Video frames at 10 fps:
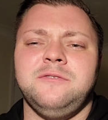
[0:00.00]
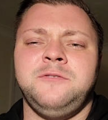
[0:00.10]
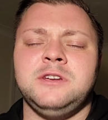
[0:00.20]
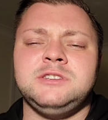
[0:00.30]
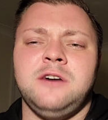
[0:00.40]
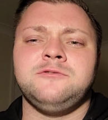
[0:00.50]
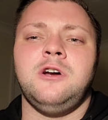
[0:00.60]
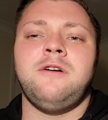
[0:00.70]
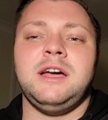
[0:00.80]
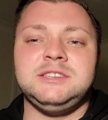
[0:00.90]
first half were
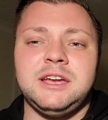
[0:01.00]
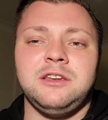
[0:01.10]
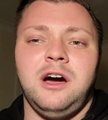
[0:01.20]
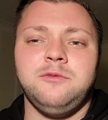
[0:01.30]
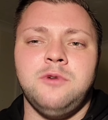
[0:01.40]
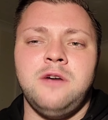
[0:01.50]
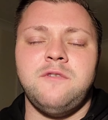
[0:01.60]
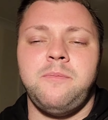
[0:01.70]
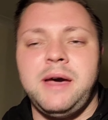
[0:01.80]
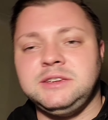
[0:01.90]
all right, second half weren't
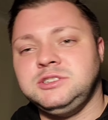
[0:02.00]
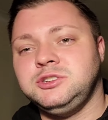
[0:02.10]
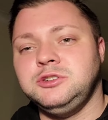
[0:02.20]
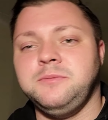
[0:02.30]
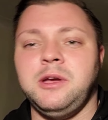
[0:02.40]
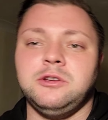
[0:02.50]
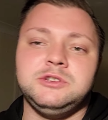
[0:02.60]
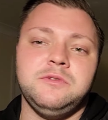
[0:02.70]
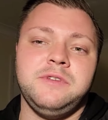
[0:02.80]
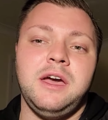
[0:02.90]
the best, to be
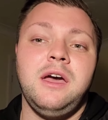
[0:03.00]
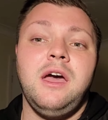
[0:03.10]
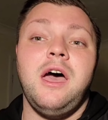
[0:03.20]
honest with you,